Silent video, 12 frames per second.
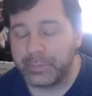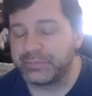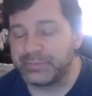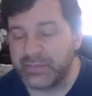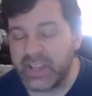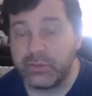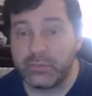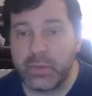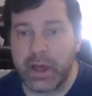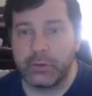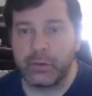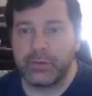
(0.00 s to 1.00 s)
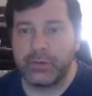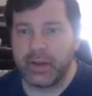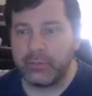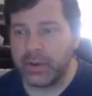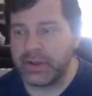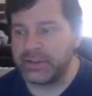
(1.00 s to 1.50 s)
even better. If you have
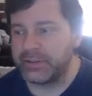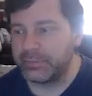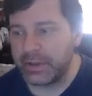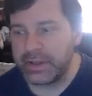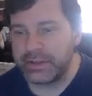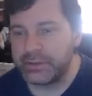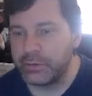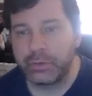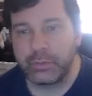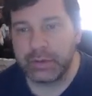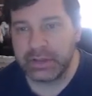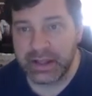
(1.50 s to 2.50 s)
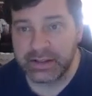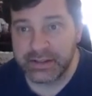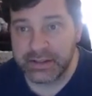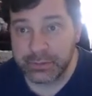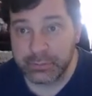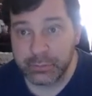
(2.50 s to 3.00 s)
ways of playing 2/3 lands,
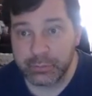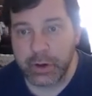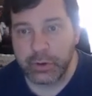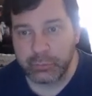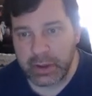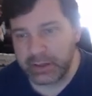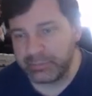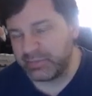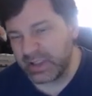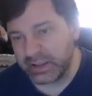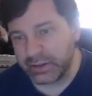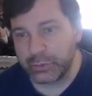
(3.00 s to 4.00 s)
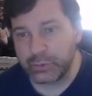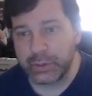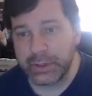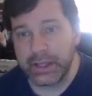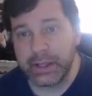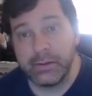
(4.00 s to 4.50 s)
mono red, a little
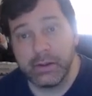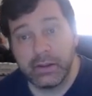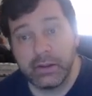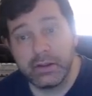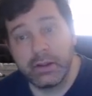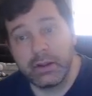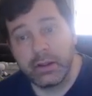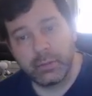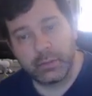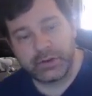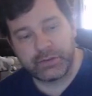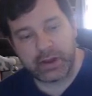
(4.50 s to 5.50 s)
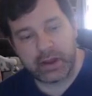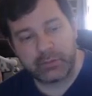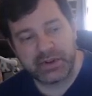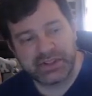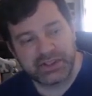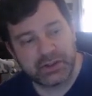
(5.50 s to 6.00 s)
tricky, but if you have
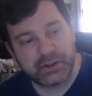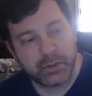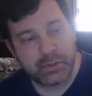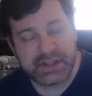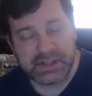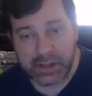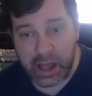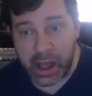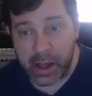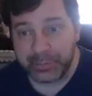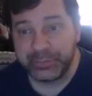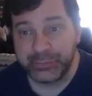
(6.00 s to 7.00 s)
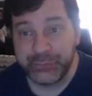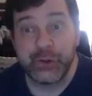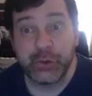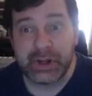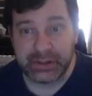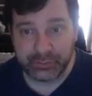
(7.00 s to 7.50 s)
ways to do it, do
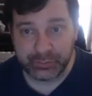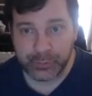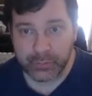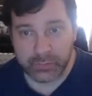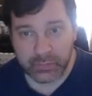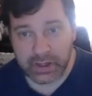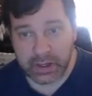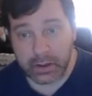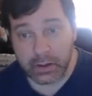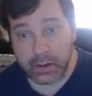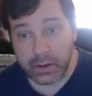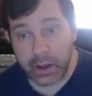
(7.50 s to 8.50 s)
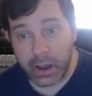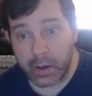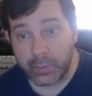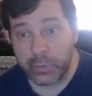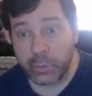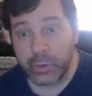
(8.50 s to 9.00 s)
it.
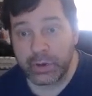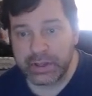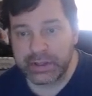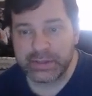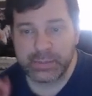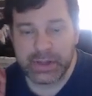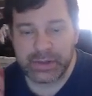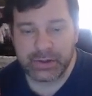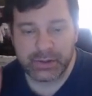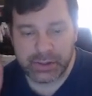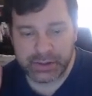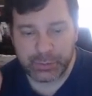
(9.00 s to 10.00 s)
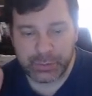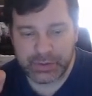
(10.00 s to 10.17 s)
The wording is put there